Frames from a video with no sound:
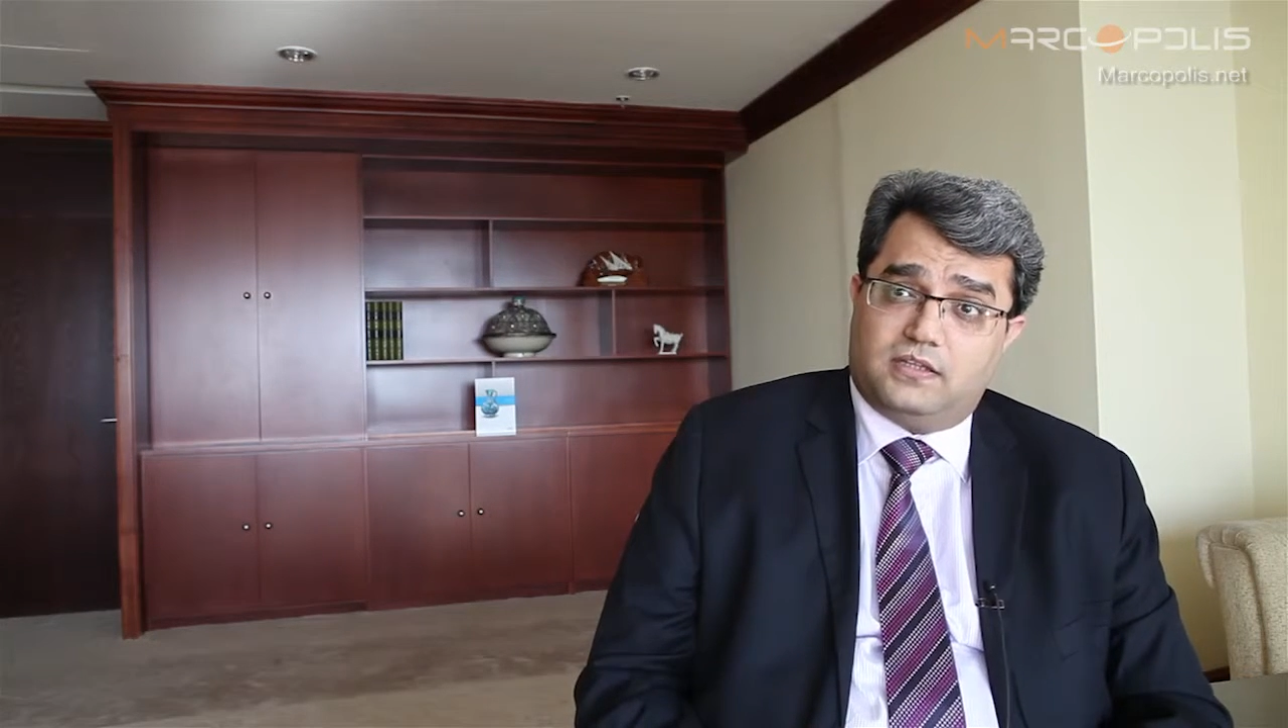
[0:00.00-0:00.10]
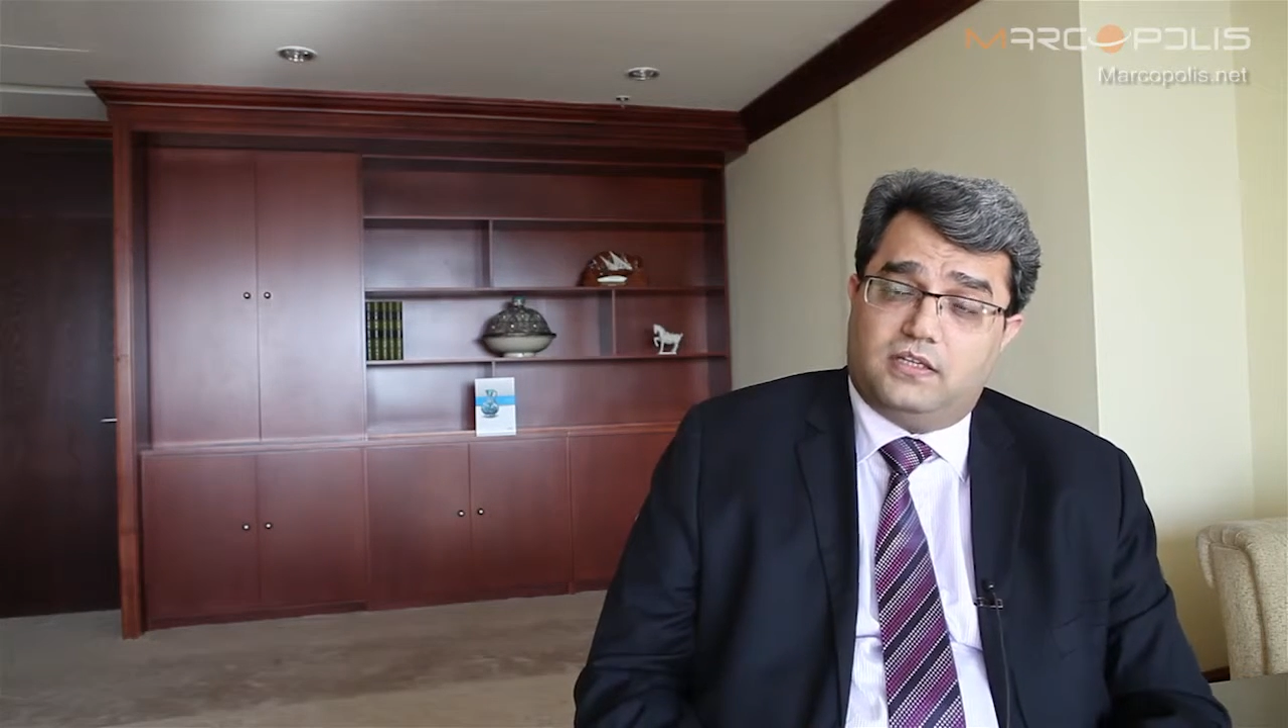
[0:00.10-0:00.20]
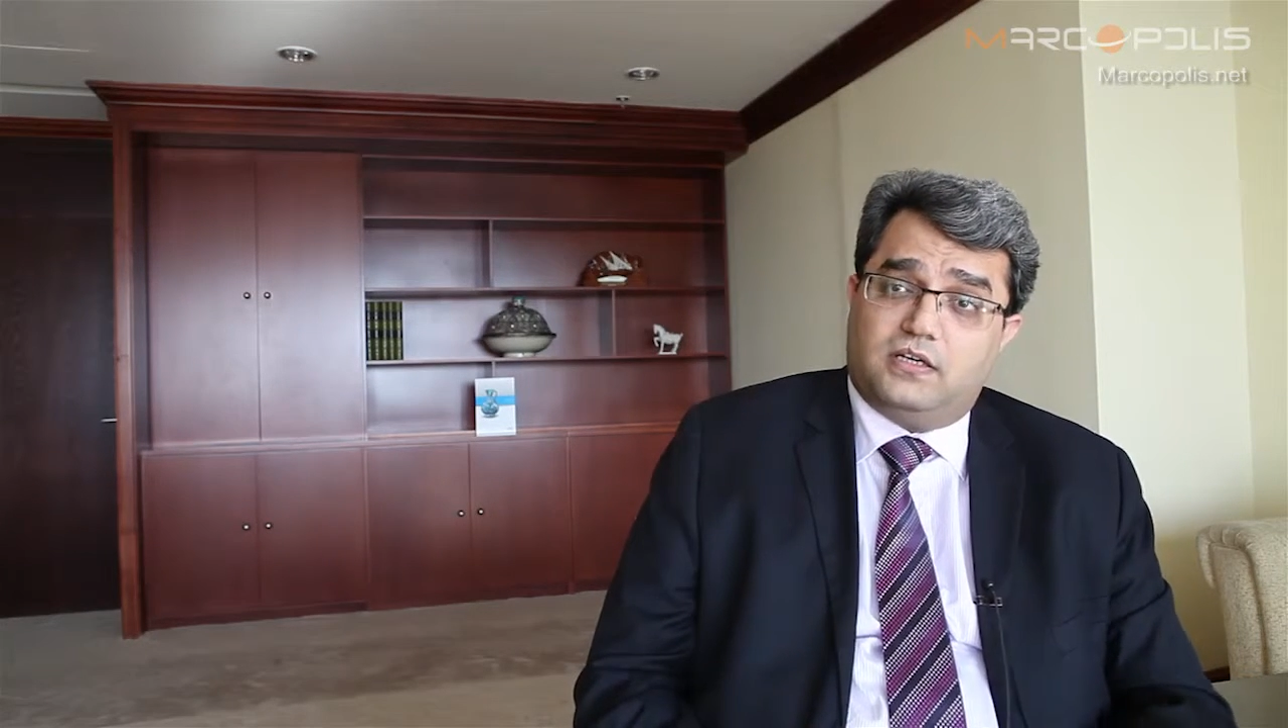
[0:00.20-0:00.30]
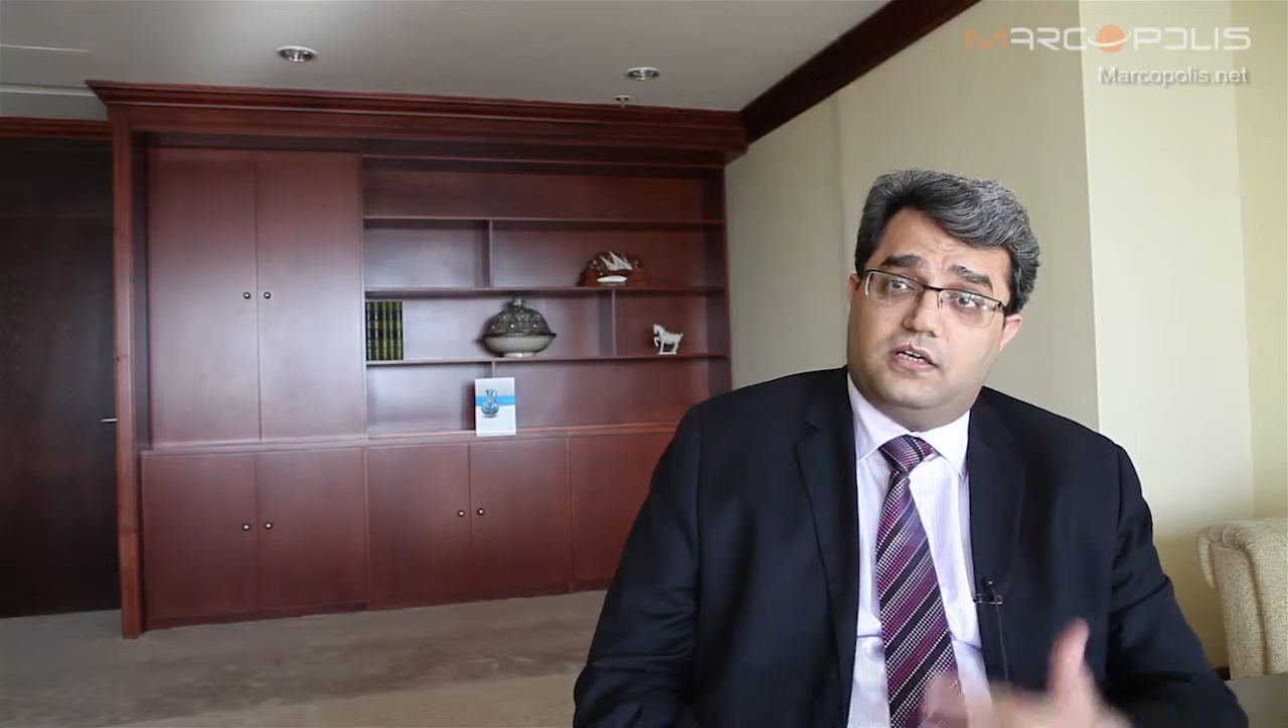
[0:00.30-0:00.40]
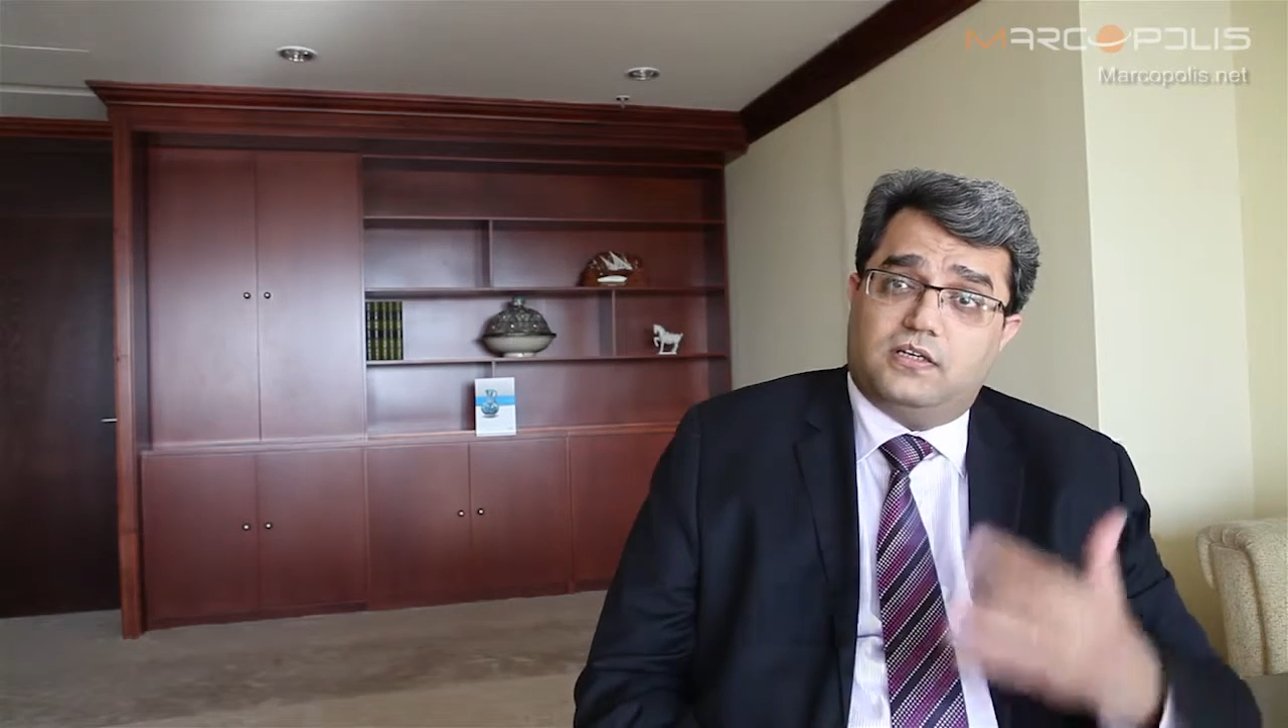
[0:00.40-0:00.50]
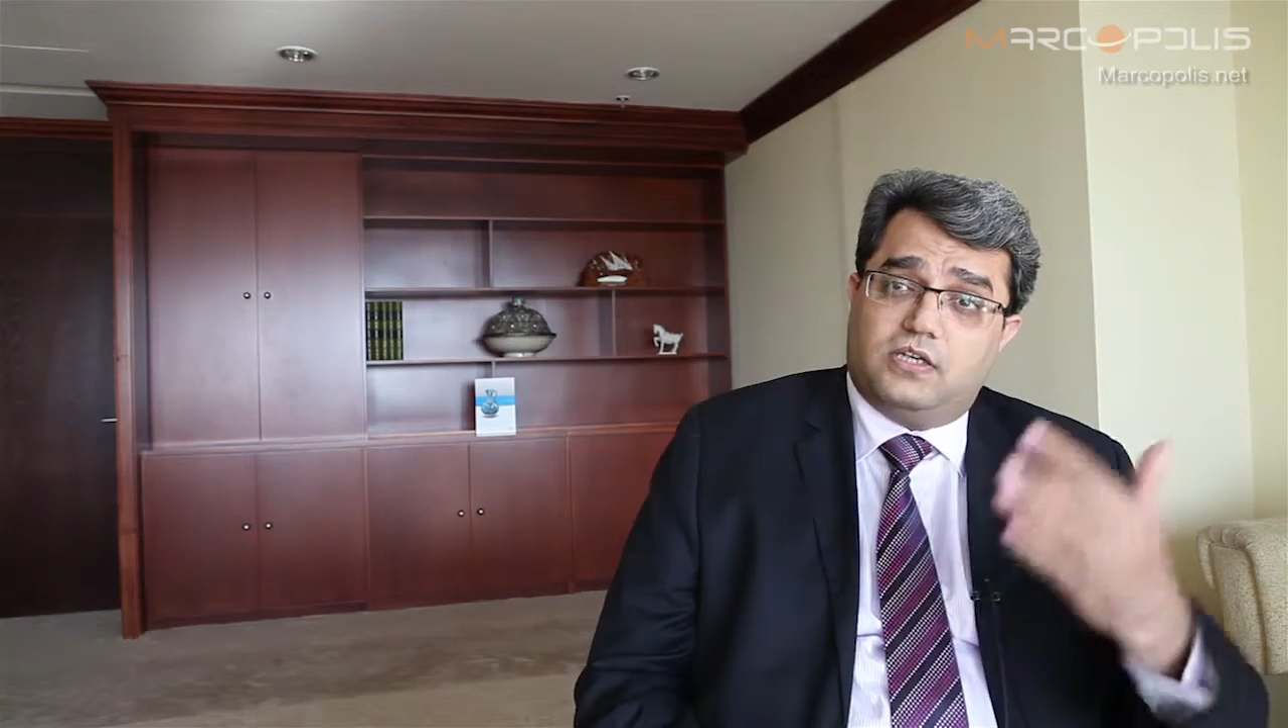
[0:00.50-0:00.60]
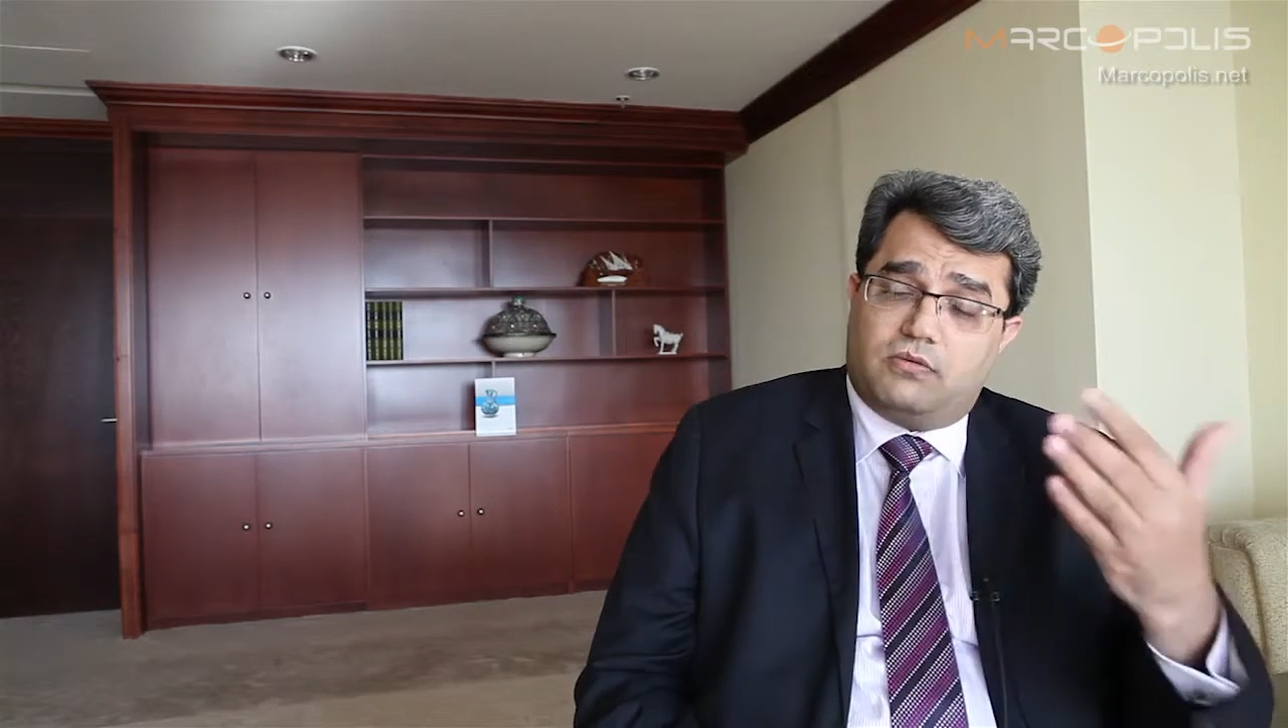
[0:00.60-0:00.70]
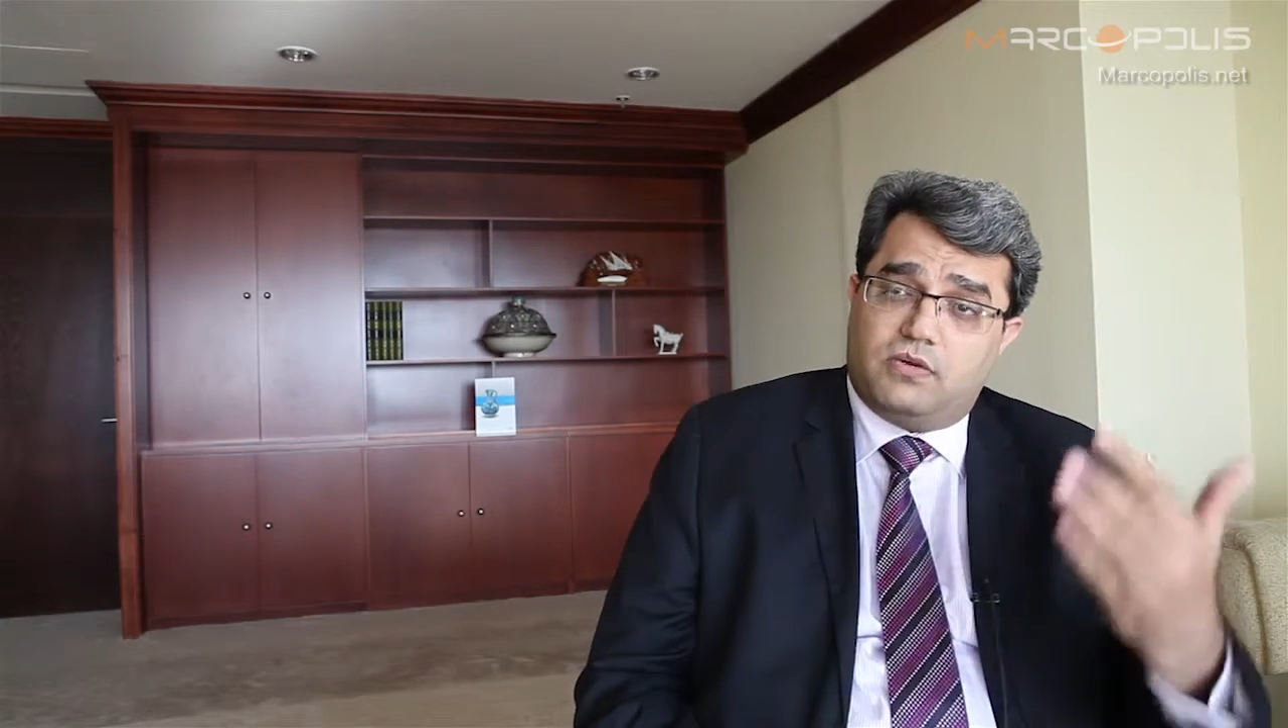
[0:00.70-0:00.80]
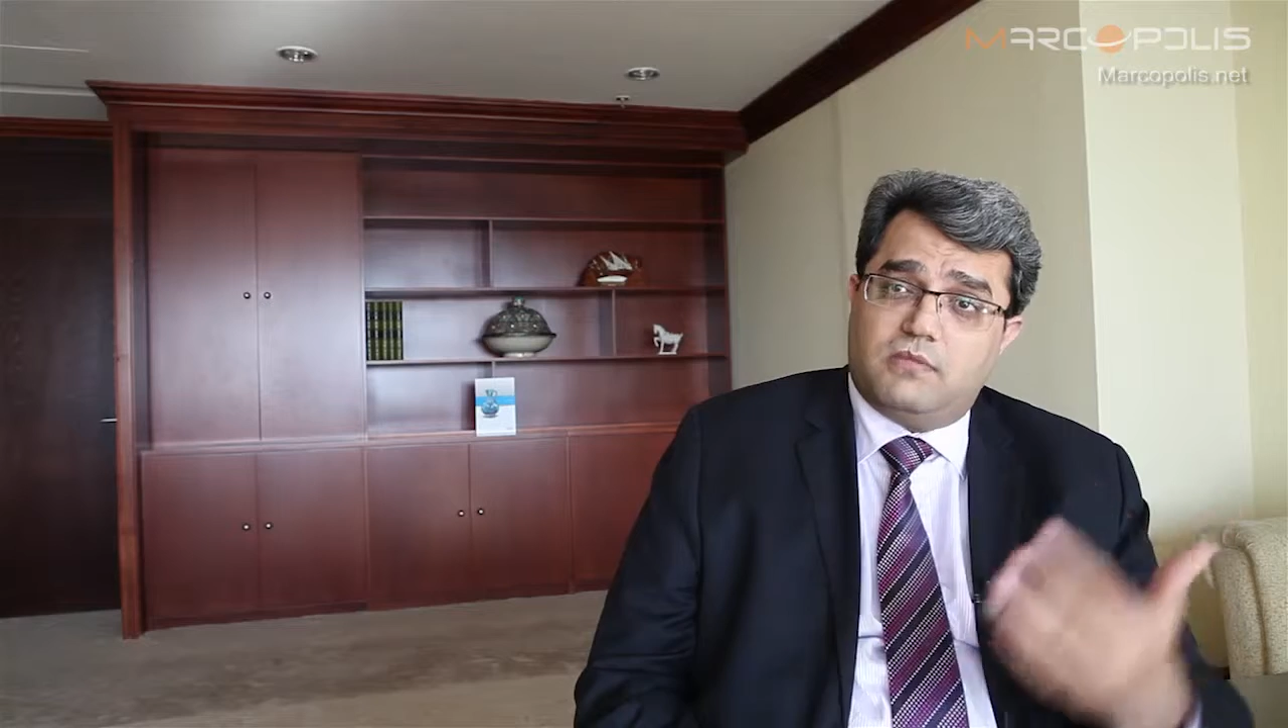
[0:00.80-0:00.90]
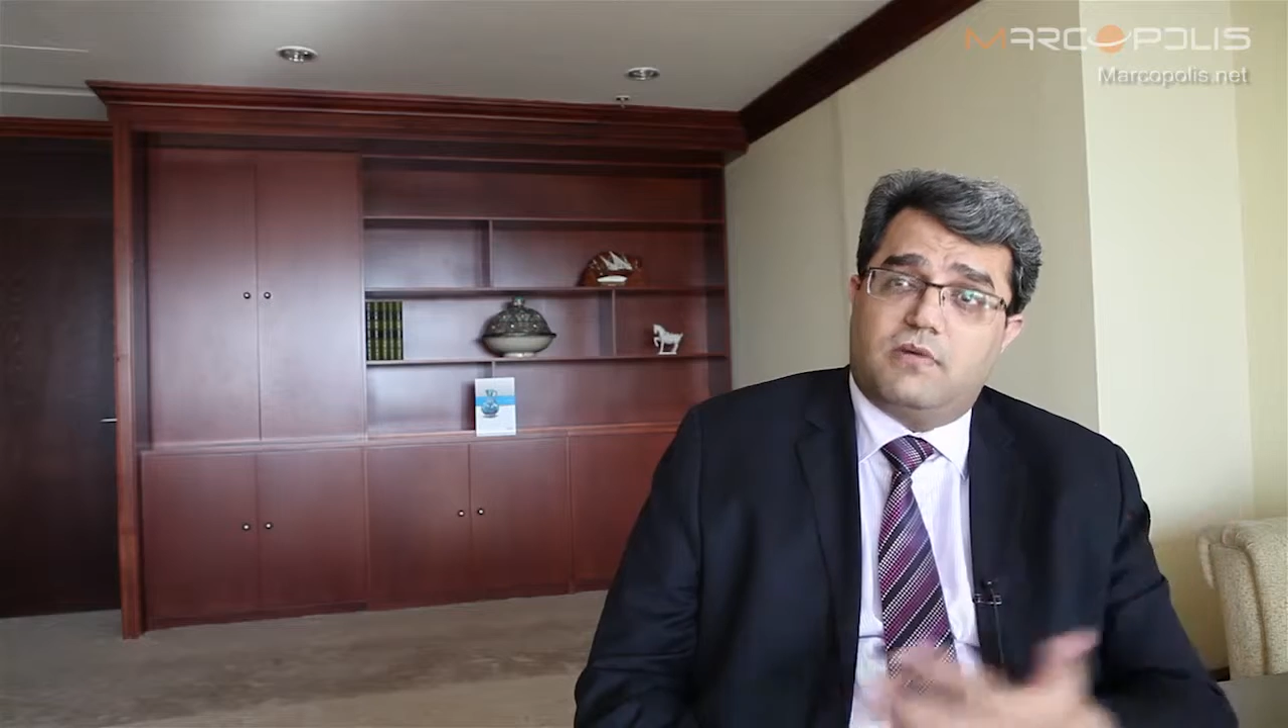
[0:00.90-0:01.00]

the equity